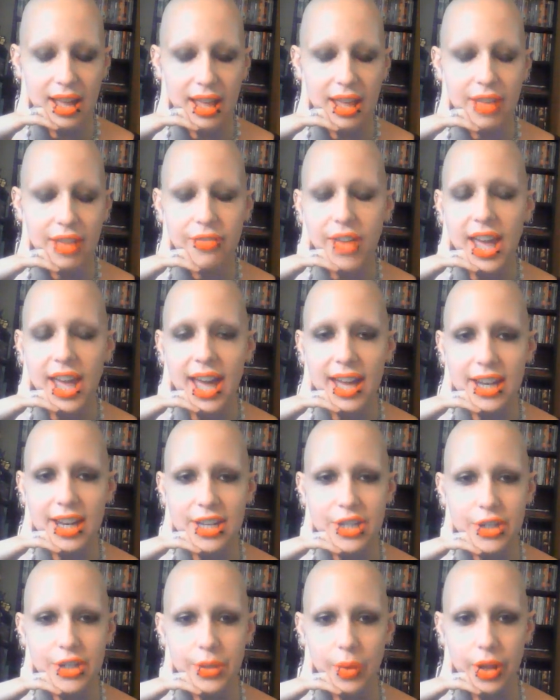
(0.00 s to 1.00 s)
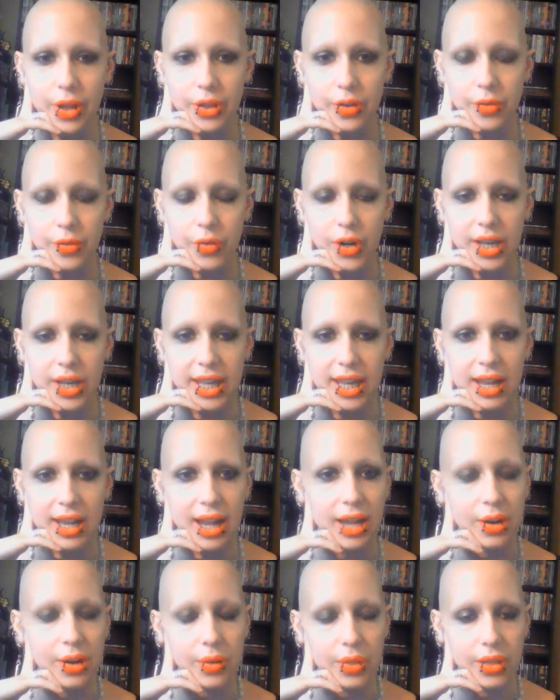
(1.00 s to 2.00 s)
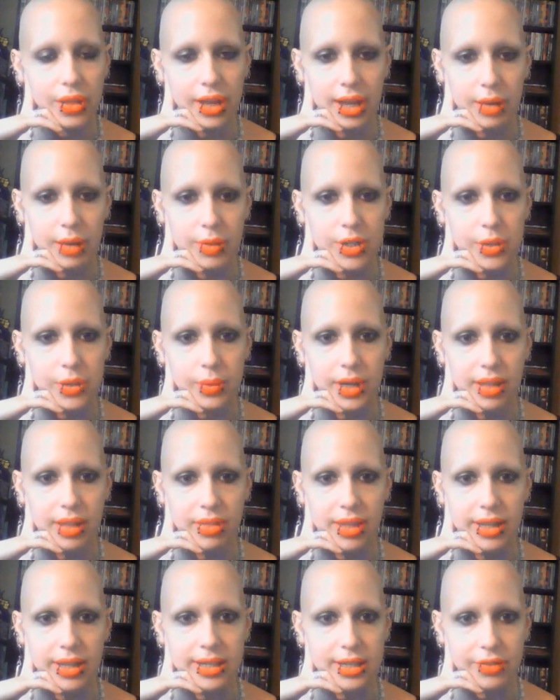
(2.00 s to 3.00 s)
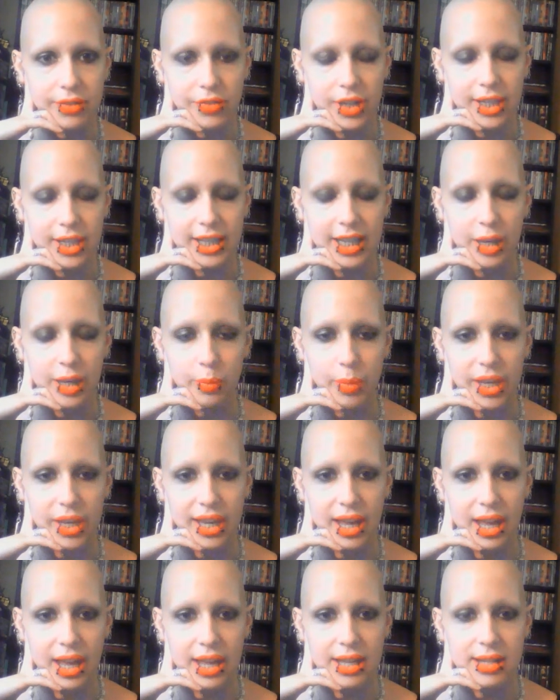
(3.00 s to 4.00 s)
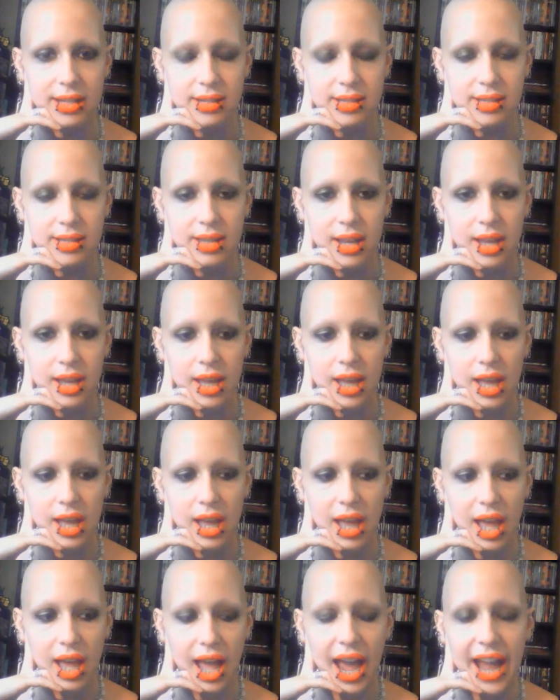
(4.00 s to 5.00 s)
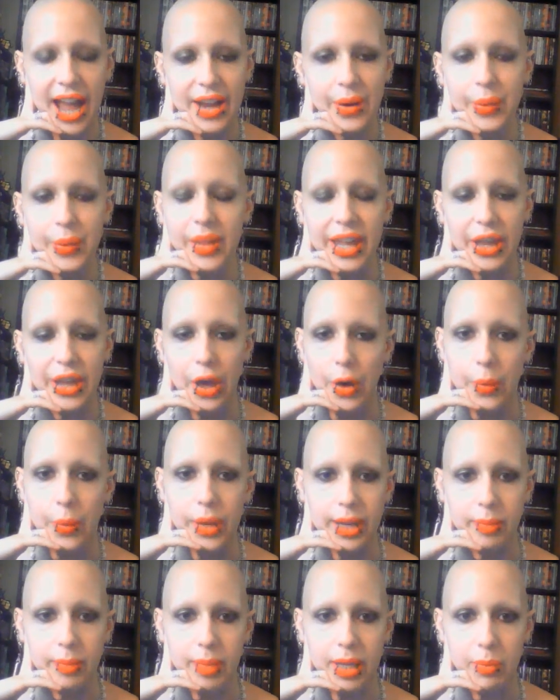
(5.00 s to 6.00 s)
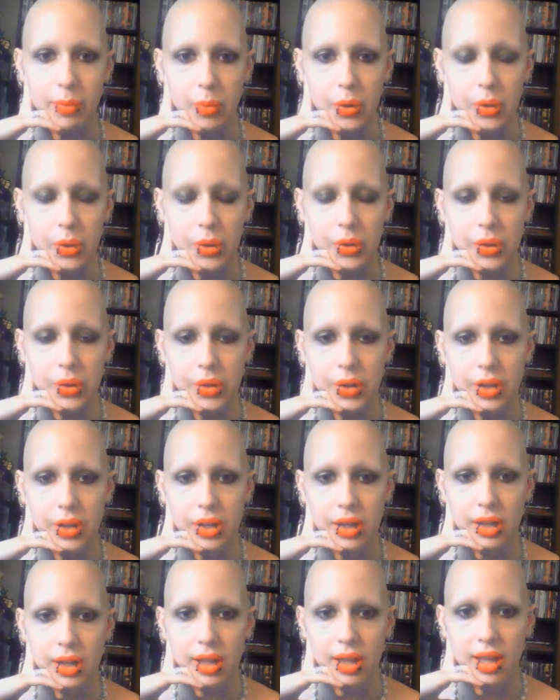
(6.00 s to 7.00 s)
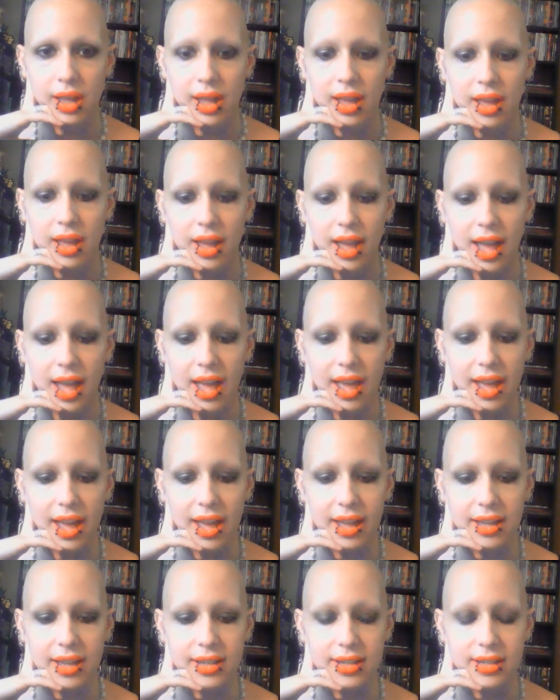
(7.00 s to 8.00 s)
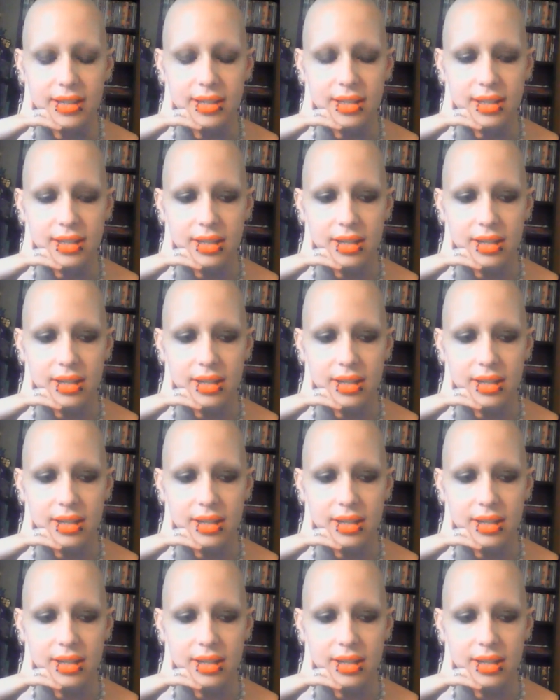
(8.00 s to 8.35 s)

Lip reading: if I had it to do all over again, I don't think I would do anything differently, because I don't like owing people. And